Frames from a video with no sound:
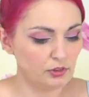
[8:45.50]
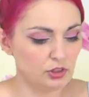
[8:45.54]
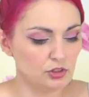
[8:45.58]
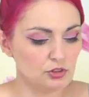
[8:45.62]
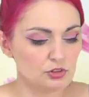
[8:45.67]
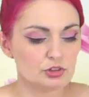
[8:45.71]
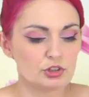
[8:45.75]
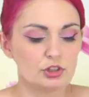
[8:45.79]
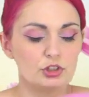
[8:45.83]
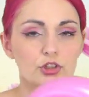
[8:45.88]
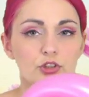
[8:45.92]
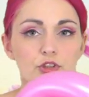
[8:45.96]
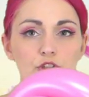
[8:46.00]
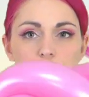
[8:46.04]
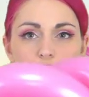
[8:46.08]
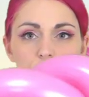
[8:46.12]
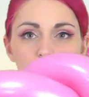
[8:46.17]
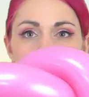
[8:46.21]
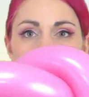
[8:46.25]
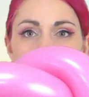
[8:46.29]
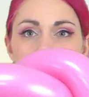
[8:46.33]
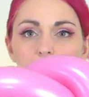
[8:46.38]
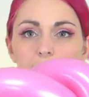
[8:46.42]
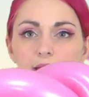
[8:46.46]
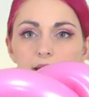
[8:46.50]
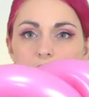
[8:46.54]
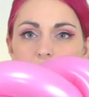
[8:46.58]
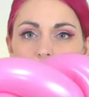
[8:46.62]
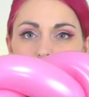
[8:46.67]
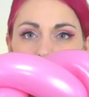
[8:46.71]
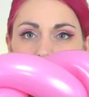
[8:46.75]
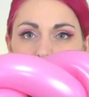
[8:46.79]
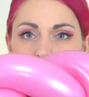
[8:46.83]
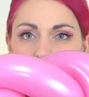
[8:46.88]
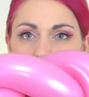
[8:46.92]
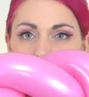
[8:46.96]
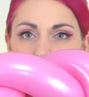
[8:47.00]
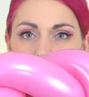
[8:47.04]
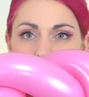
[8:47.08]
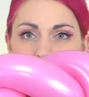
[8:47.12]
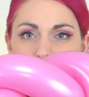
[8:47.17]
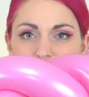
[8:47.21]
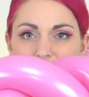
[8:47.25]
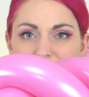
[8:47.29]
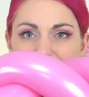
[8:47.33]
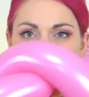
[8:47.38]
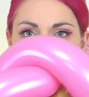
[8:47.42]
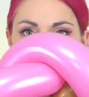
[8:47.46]
So you should get a beautiful
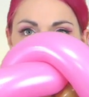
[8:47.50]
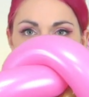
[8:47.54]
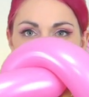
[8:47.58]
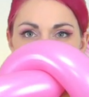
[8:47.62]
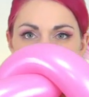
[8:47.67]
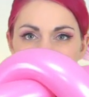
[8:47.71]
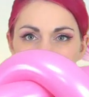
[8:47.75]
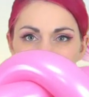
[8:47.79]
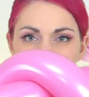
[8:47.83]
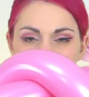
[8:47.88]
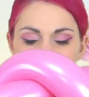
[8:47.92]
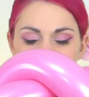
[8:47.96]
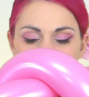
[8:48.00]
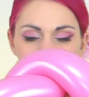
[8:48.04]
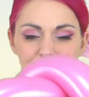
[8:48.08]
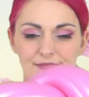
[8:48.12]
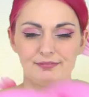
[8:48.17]
weave like this.